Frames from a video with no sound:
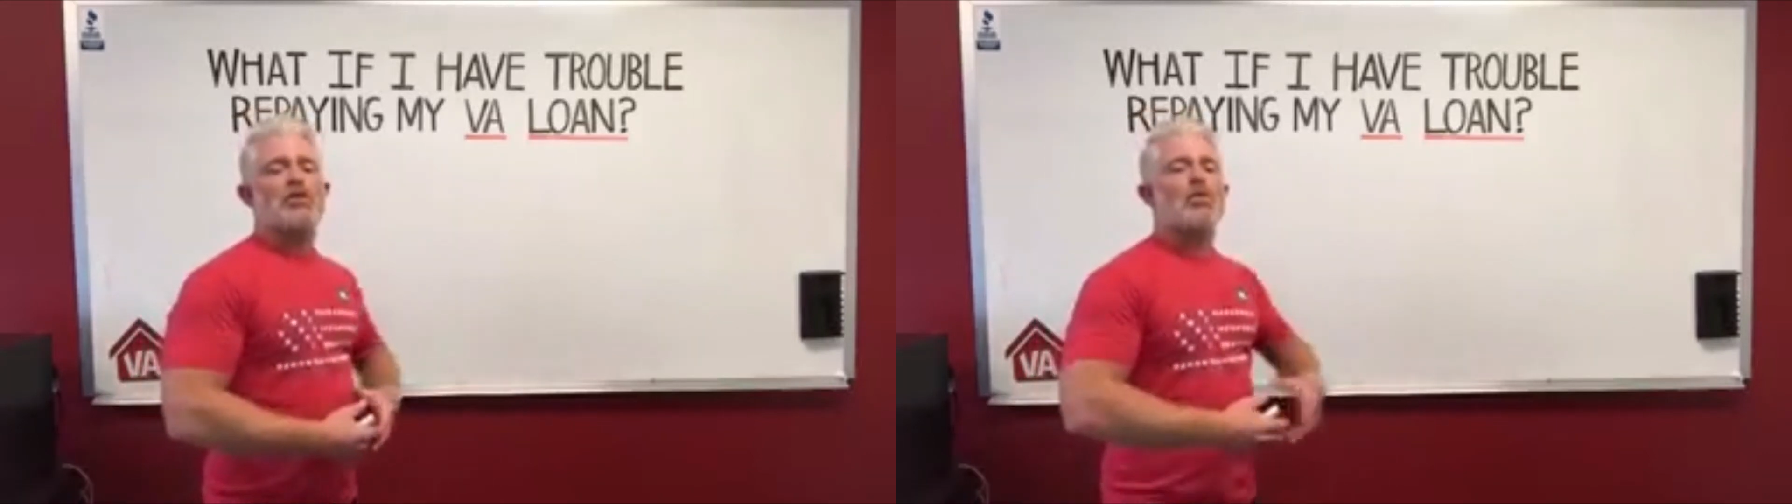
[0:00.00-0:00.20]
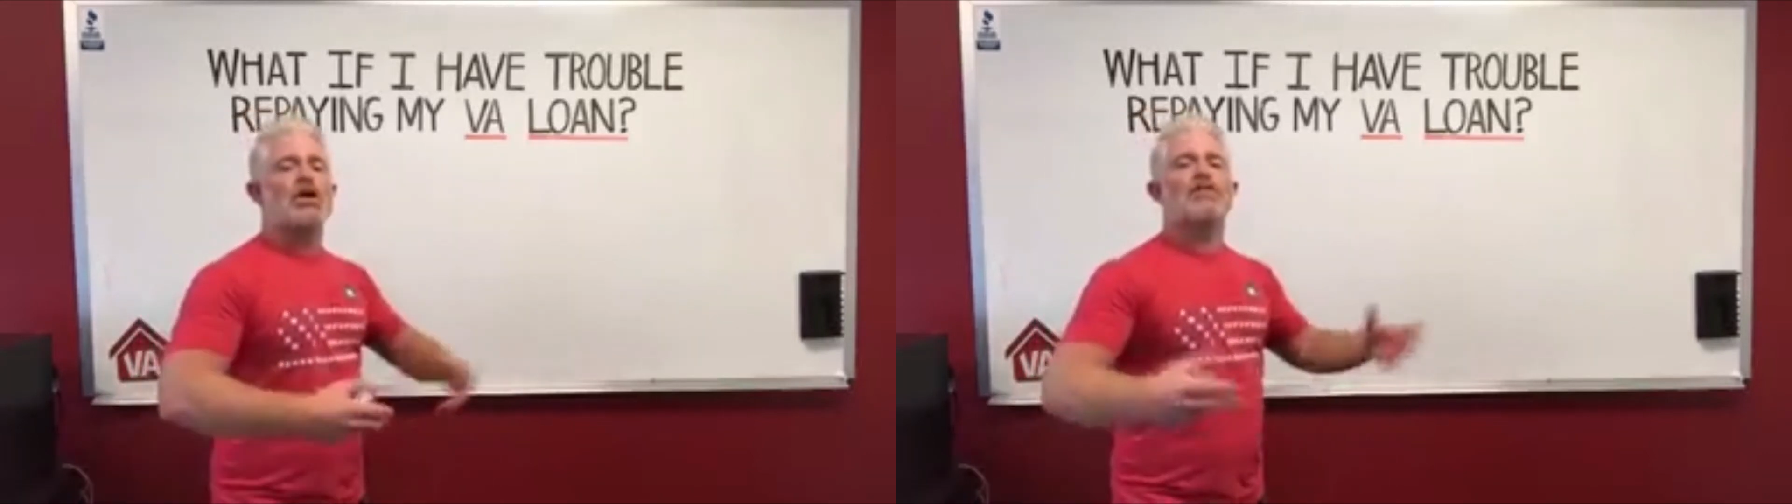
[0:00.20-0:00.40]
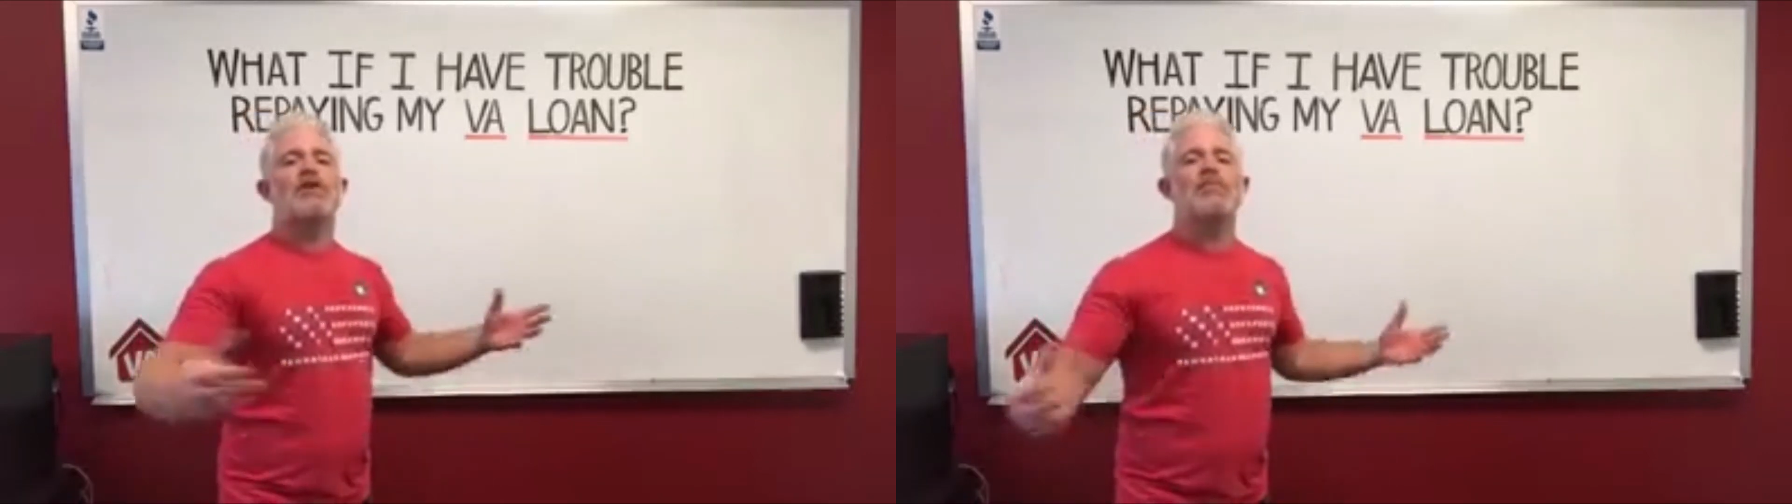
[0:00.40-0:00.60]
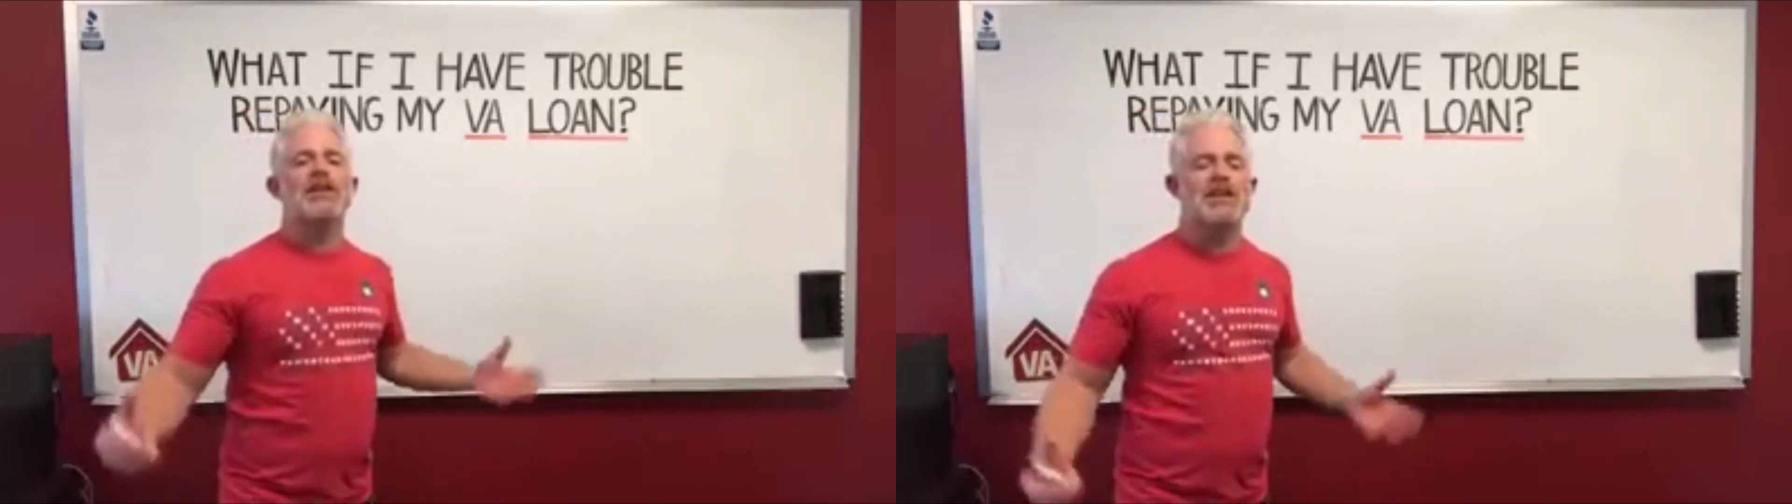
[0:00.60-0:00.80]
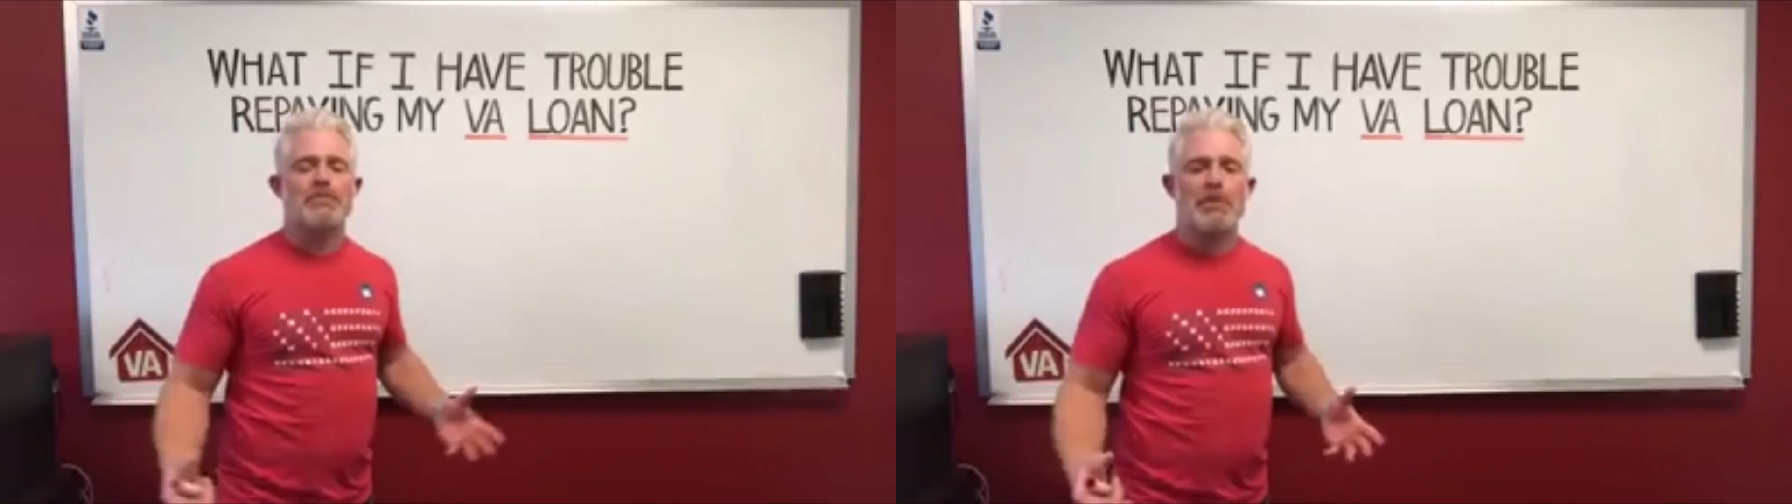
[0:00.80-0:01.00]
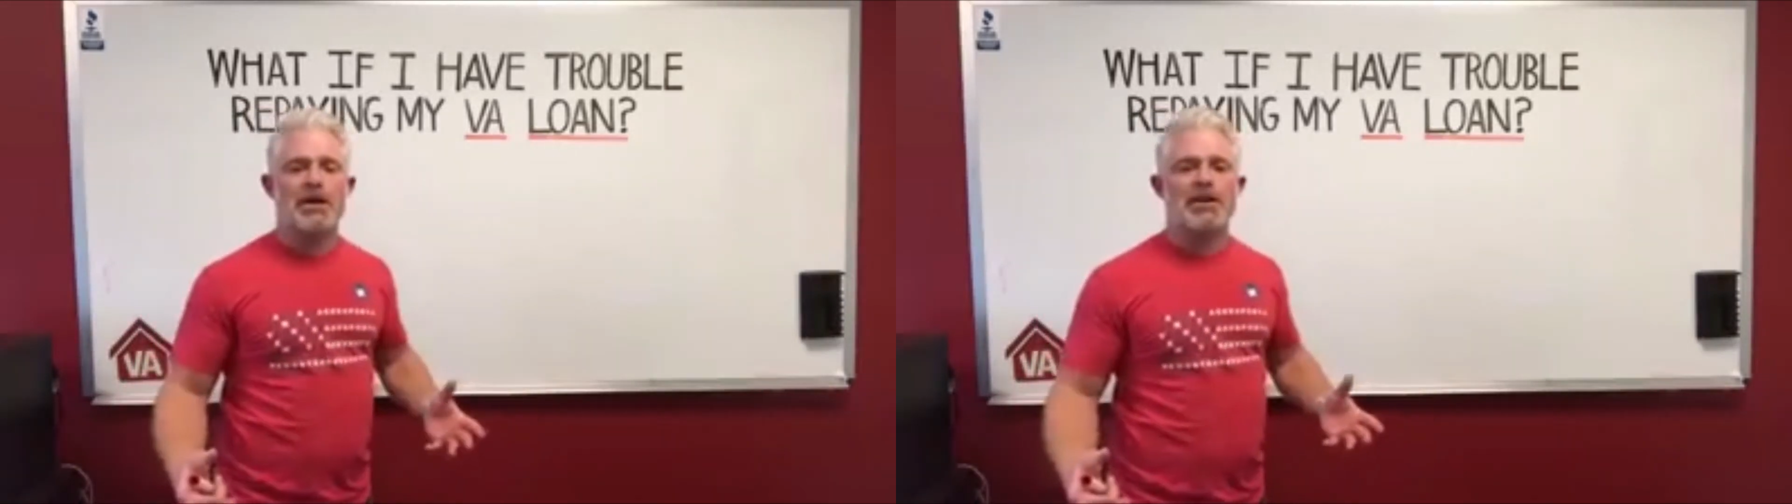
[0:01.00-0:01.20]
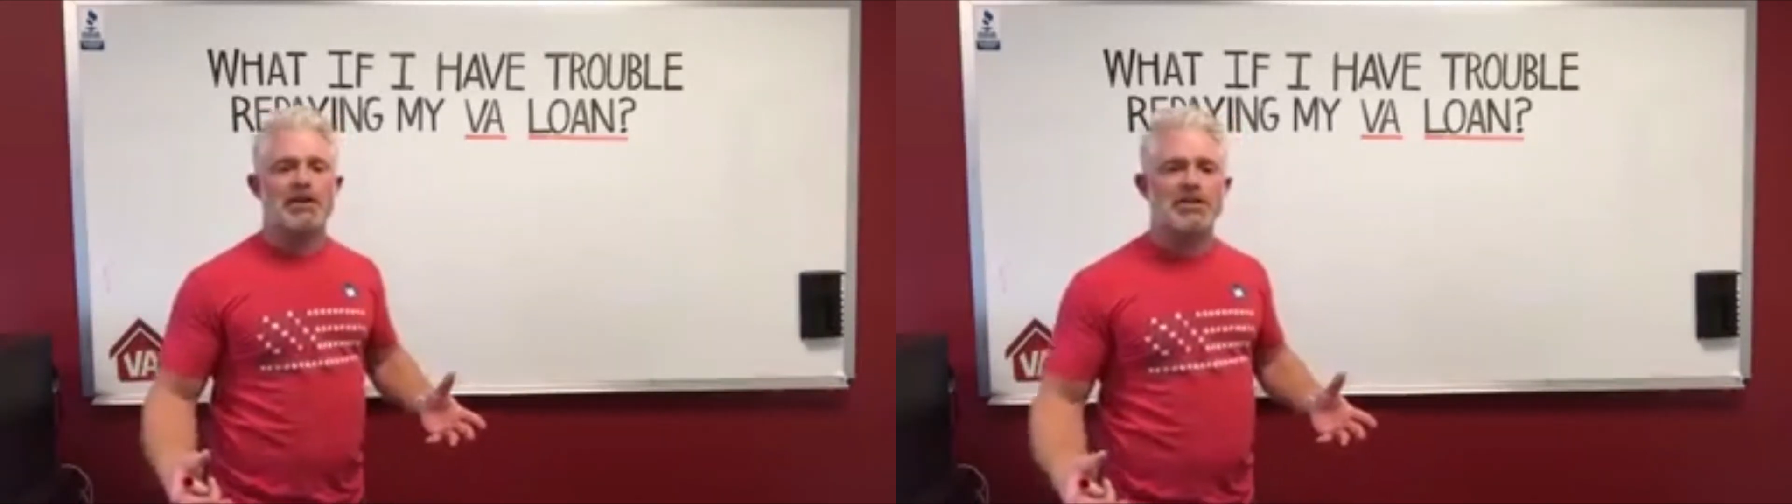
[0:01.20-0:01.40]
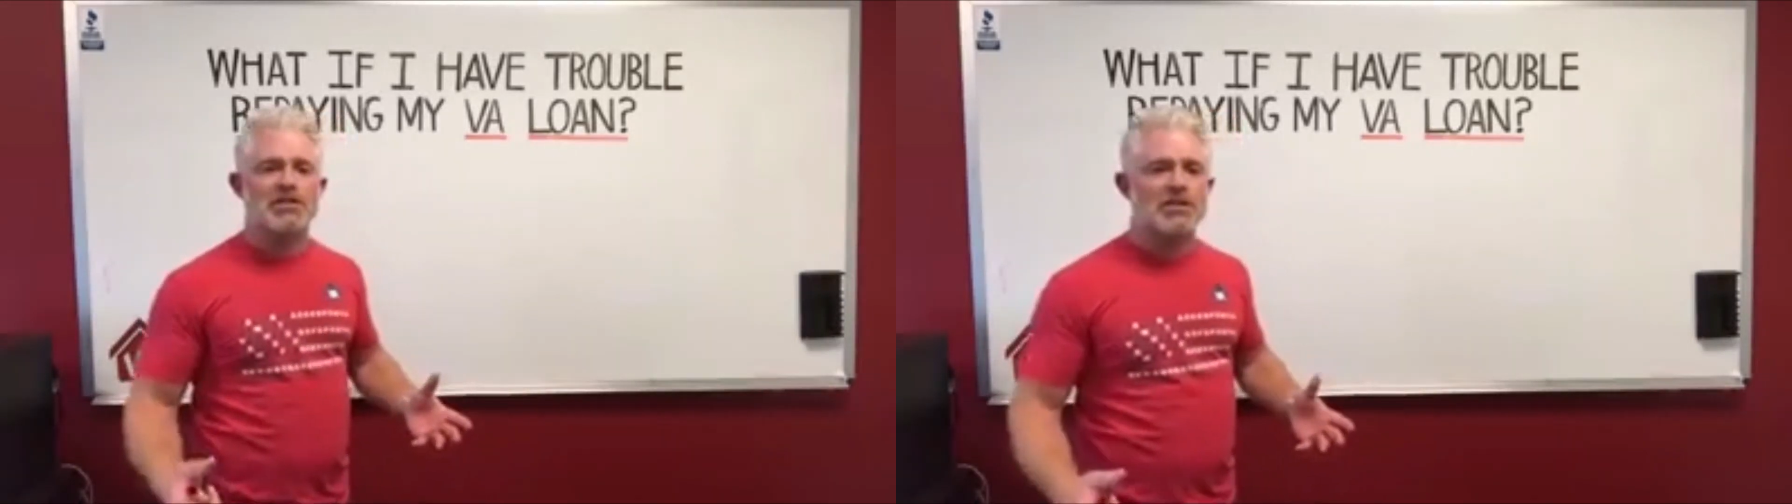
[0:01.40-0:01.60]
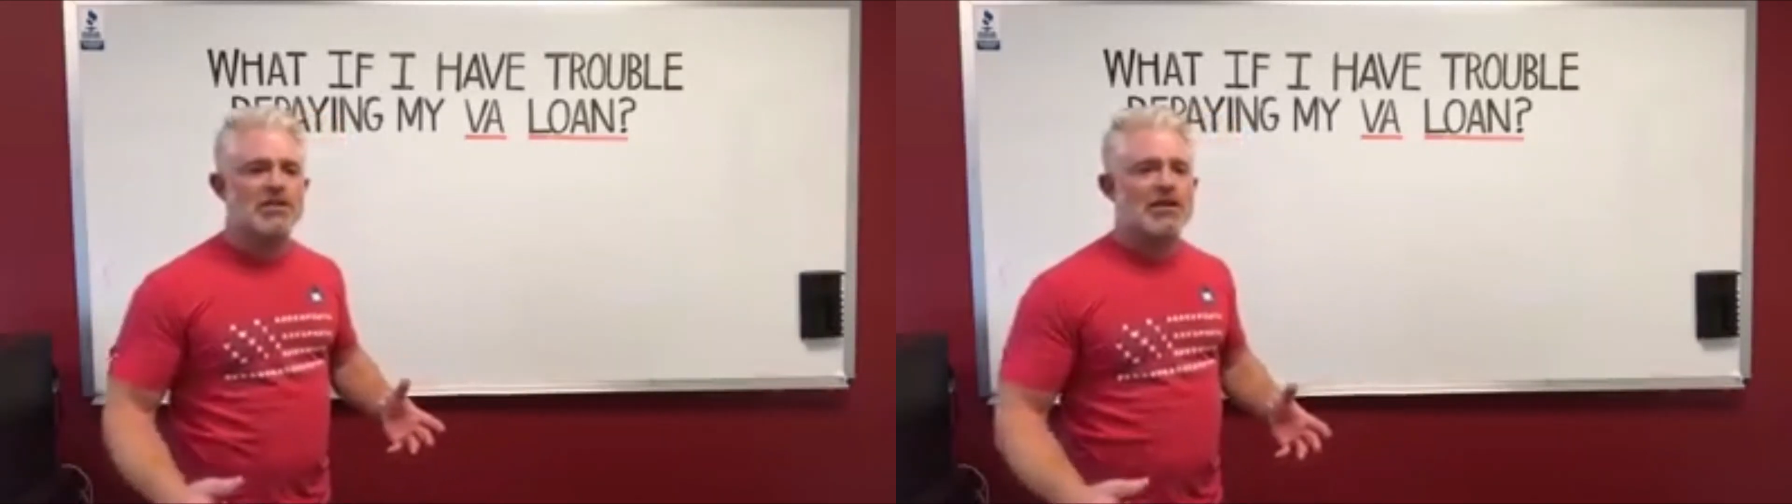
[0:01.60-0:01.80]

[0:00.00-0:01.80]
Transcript: one of our many competitors.